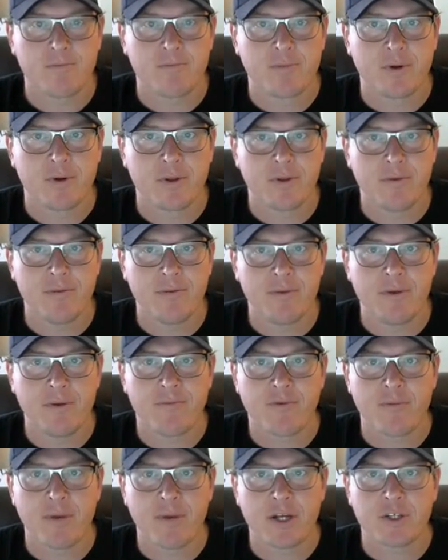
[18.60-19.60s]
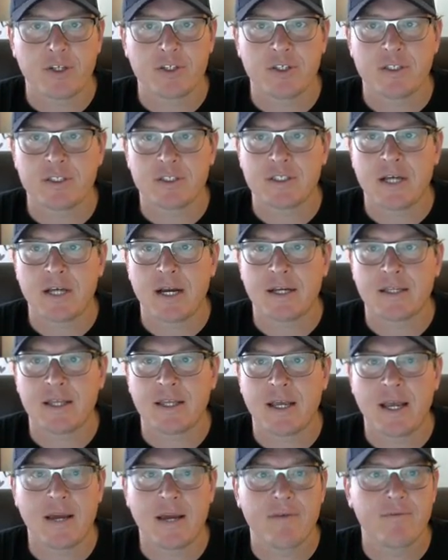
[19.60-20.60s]
put the information inside
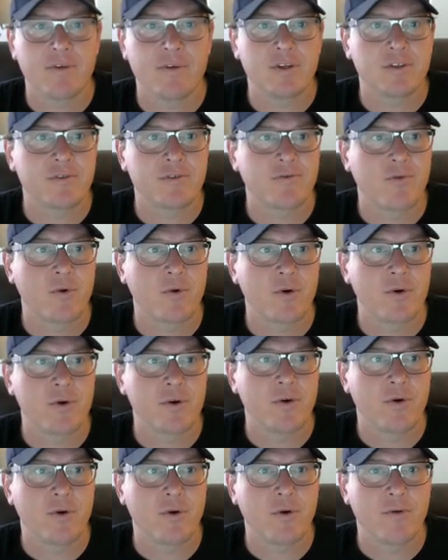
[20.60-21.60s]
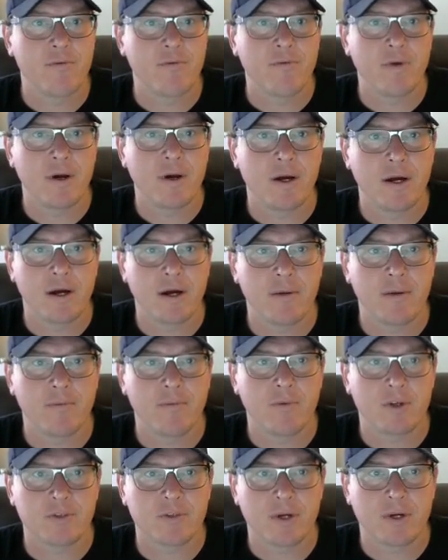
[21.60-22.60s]
Canvas for your
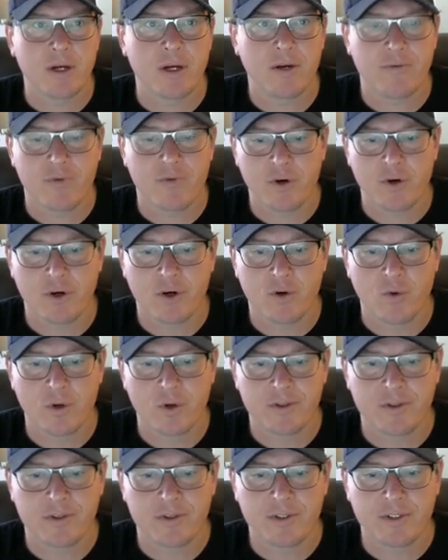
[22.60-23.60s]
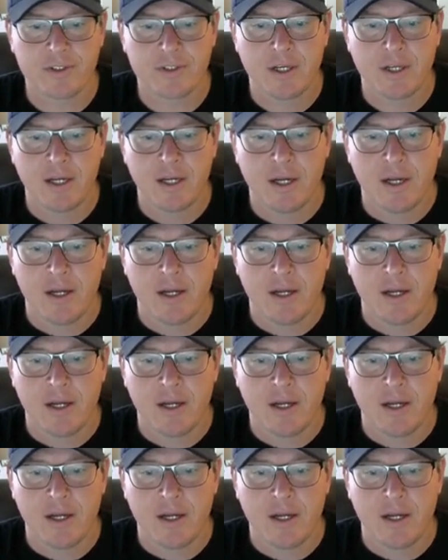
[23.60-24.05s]
whatchamacallit, for your quizzes,